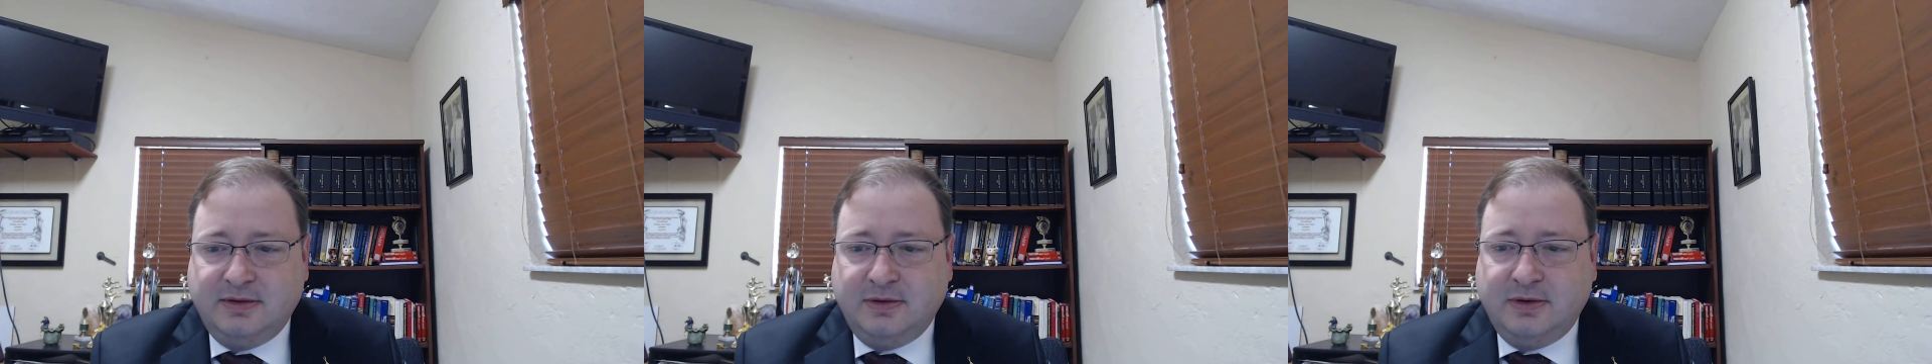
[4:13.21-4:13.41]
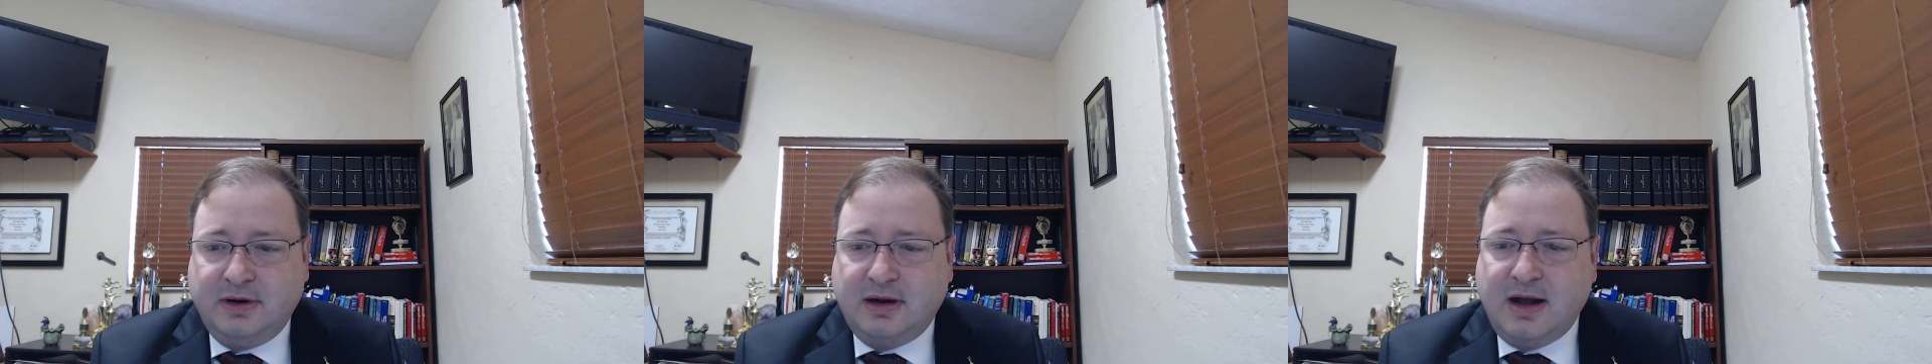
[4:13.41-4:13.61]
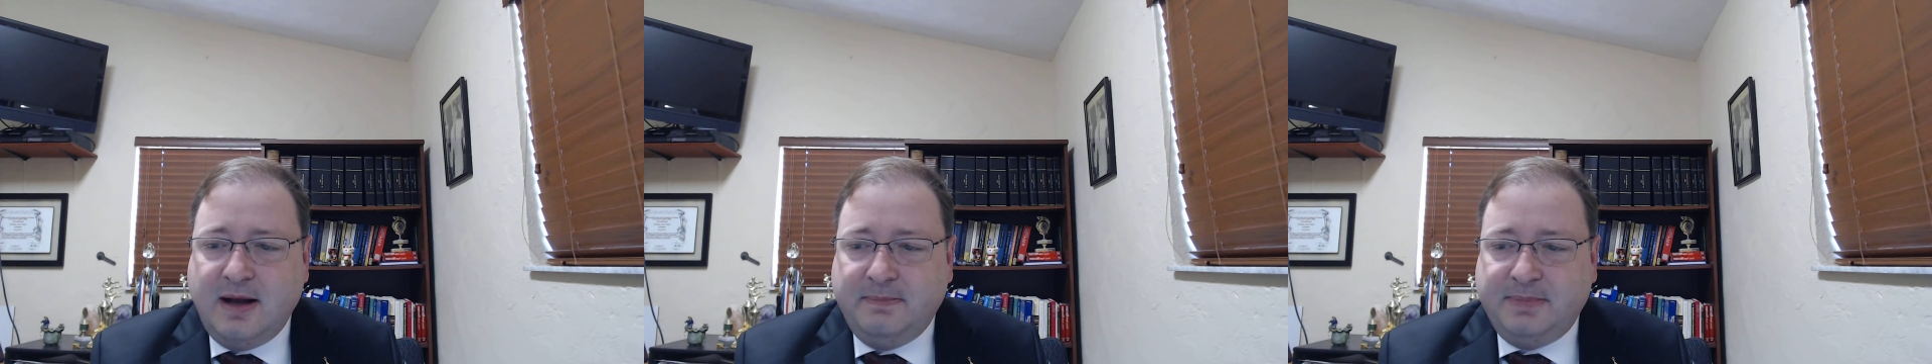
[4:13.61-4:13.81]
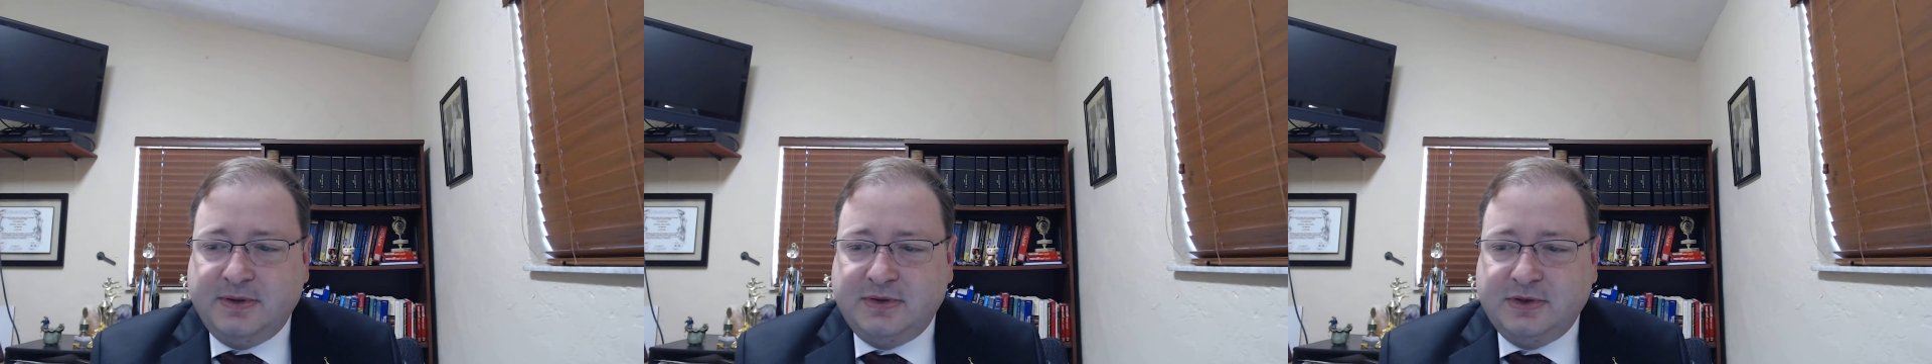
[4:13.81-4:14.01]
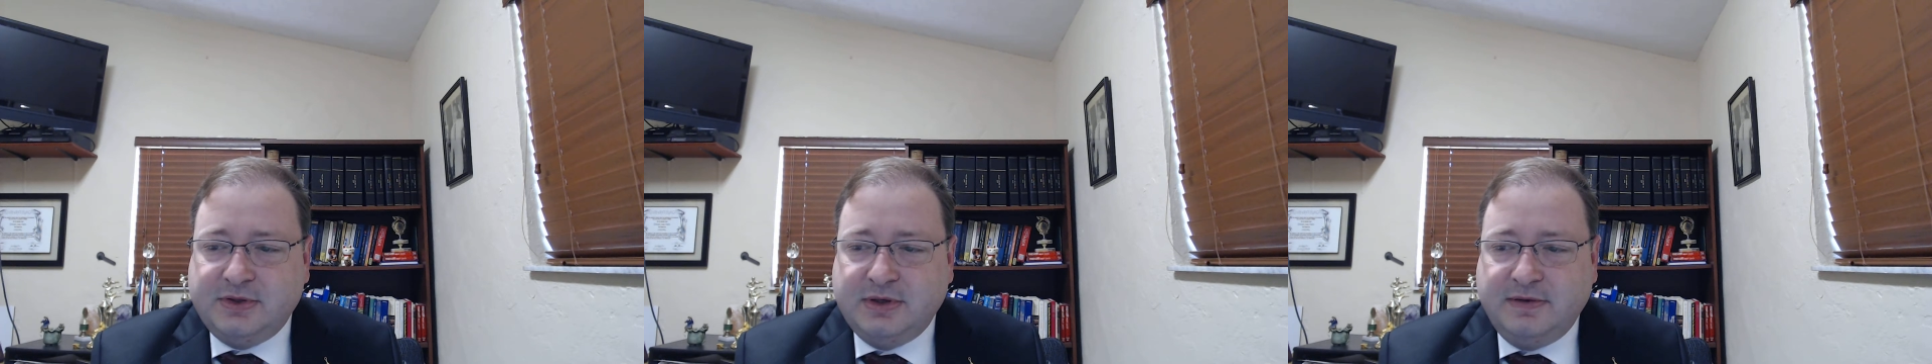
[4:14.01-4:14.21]
or a
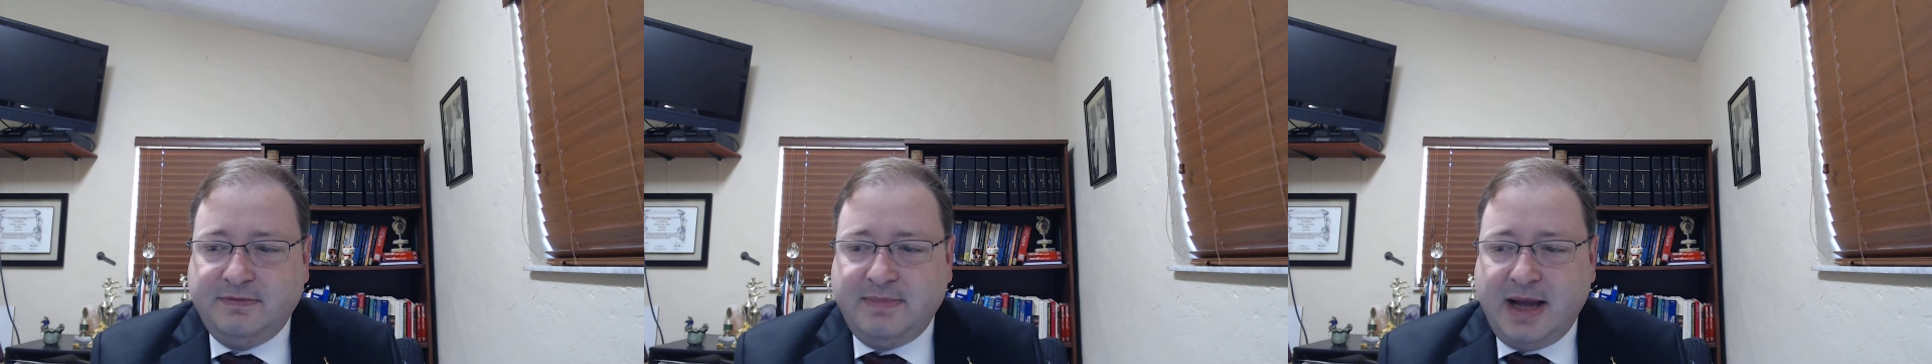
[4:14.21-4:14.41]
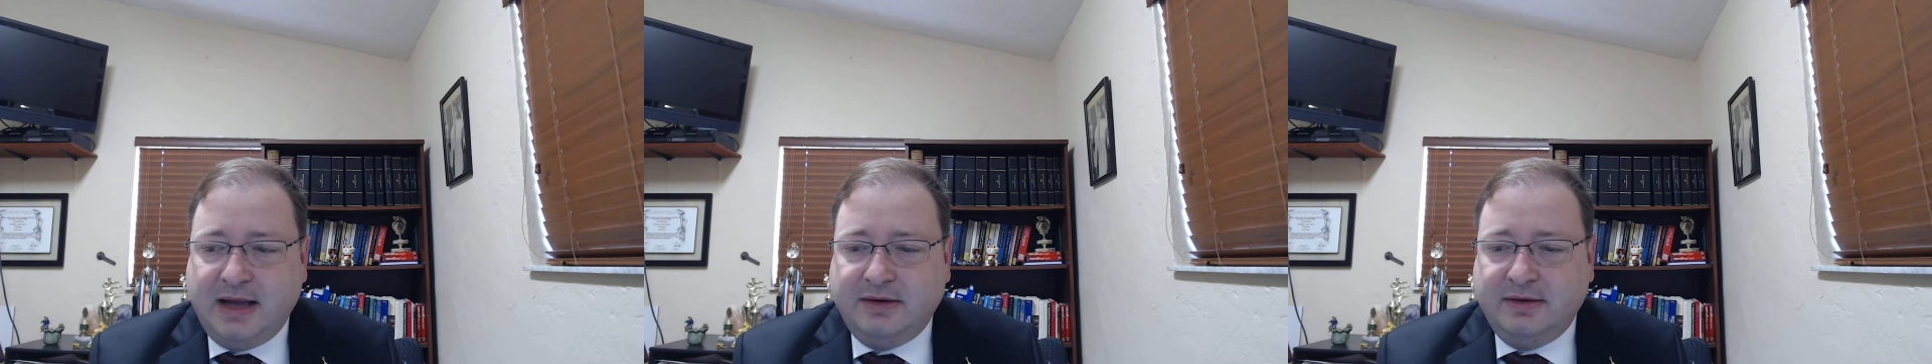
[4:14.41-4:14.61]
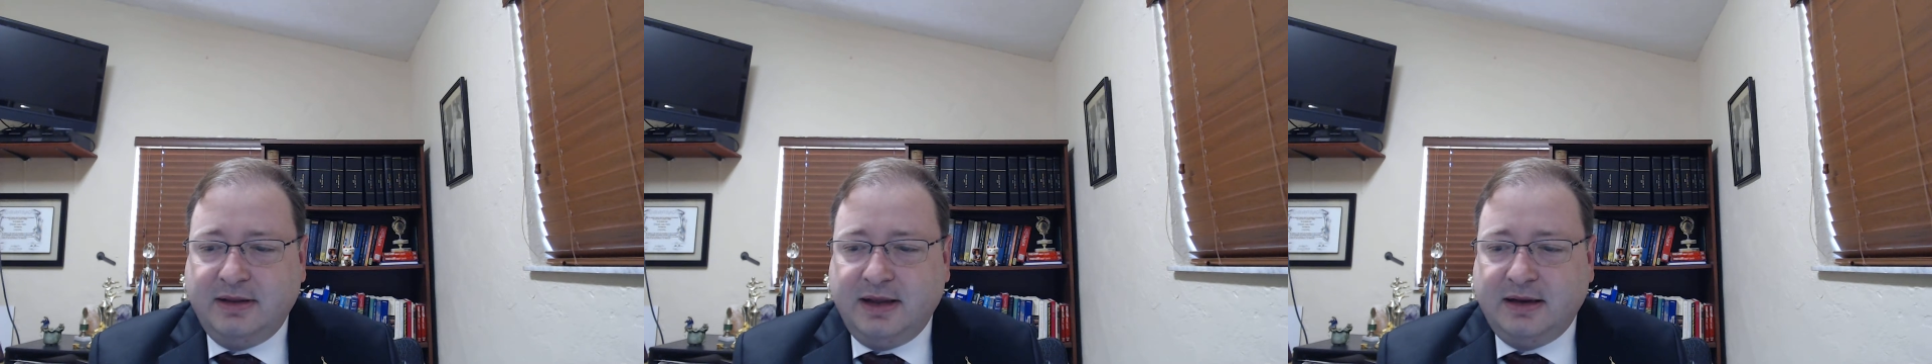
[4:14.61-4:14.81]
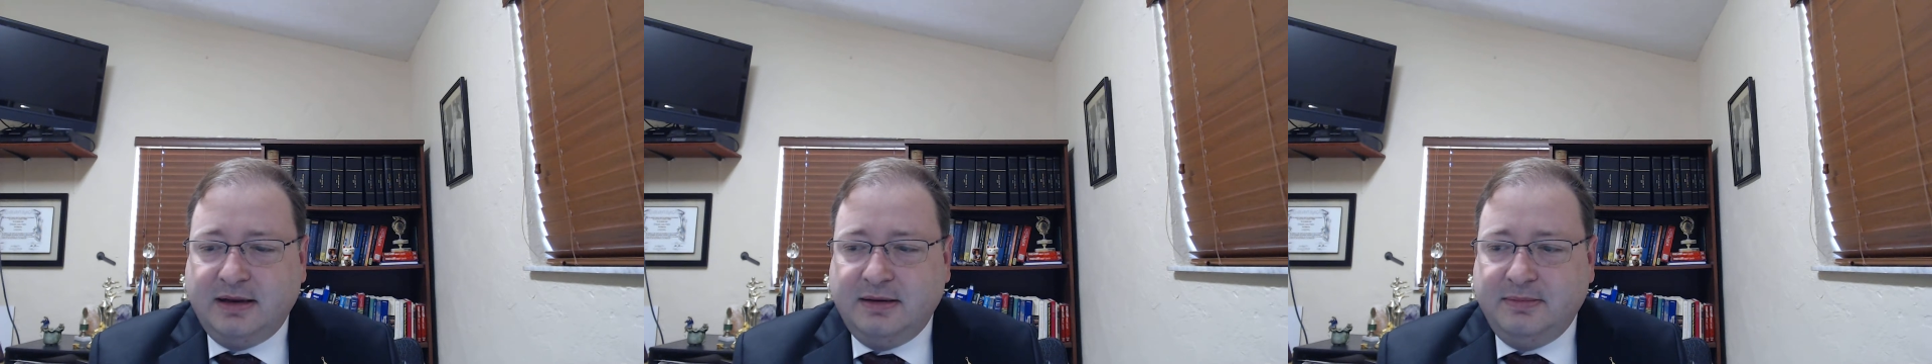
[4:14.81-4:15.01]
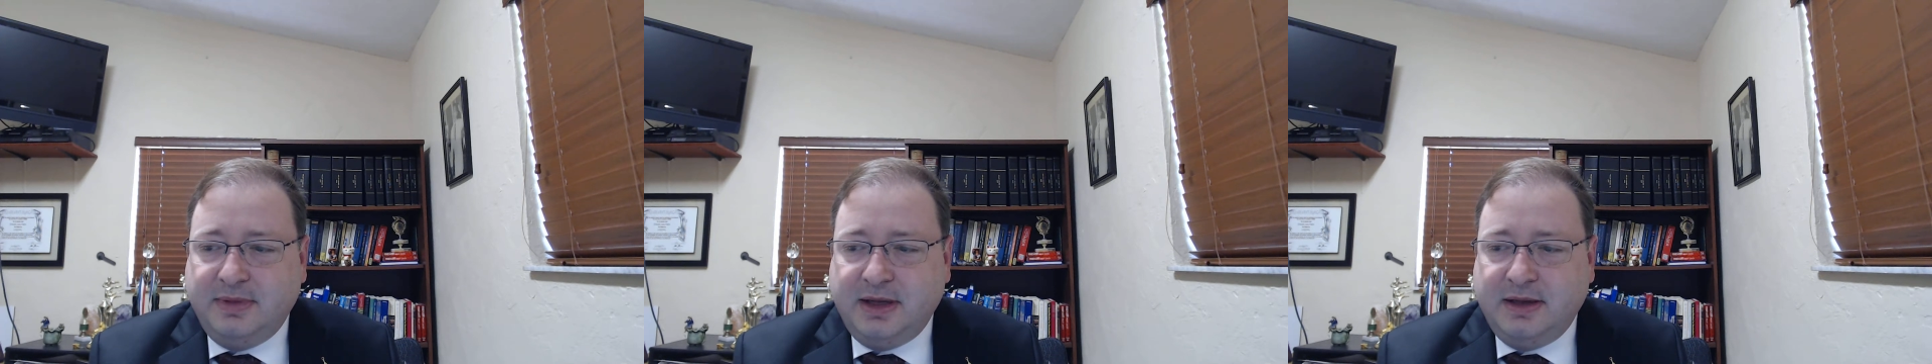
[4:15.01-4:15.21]
composition of matter that
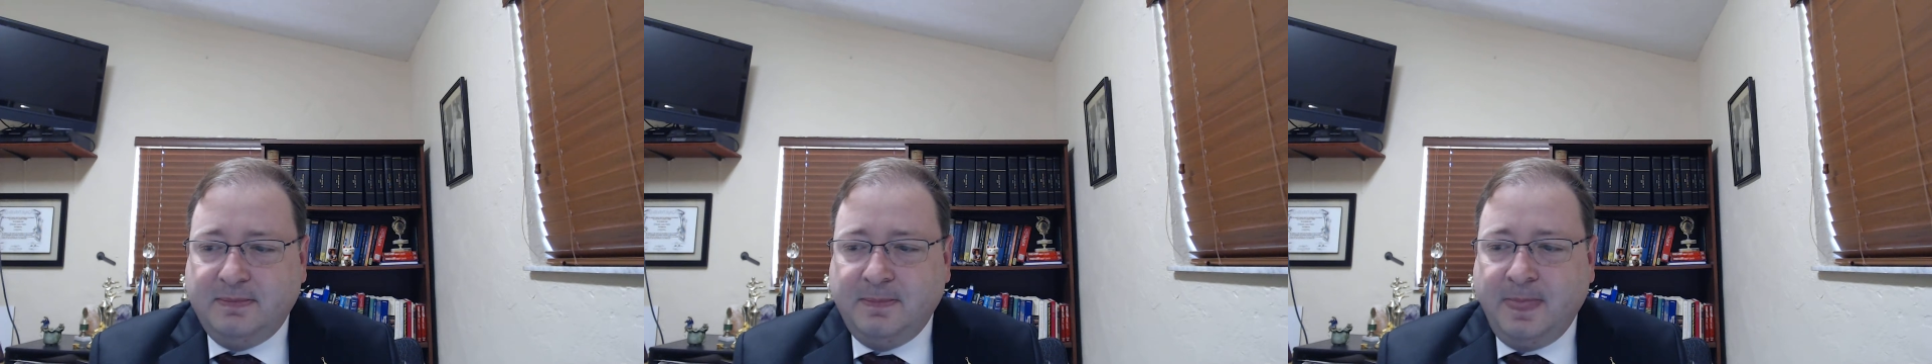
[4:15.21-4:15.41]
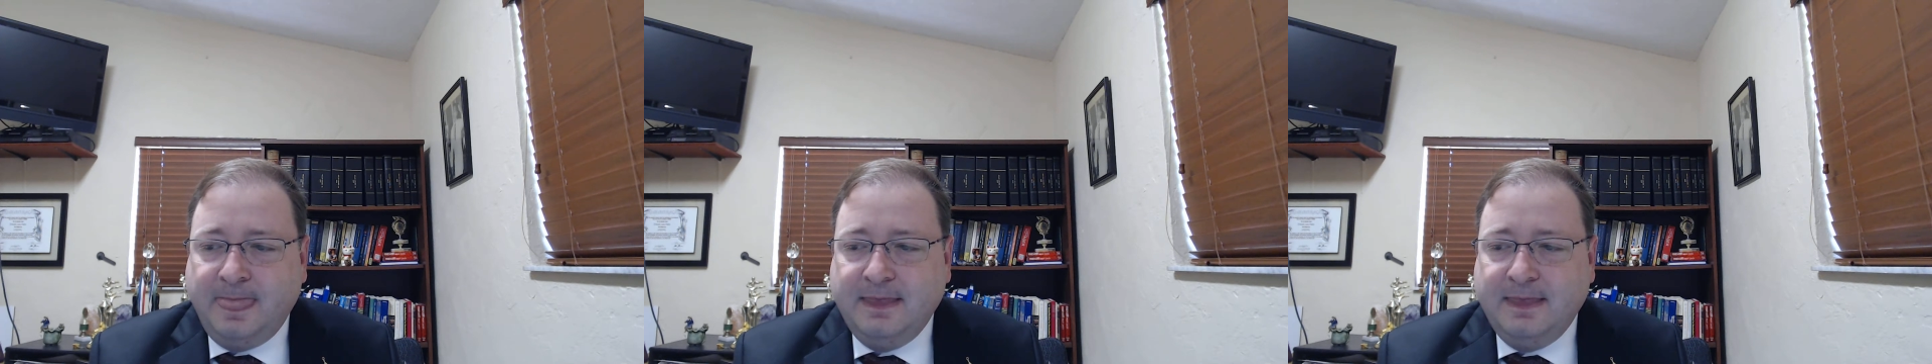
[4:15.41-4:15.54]
can be